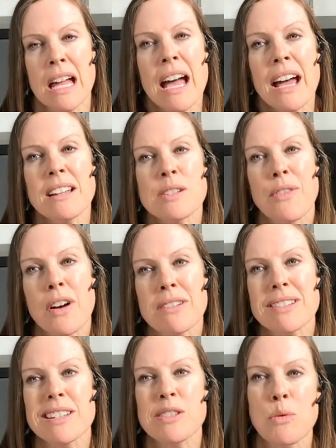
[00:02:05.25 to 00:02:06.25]
And as far as
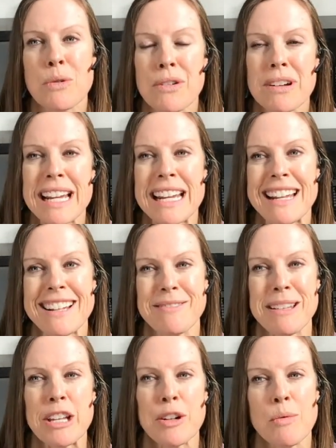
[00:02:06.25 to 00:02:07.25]
disordered eating, you know,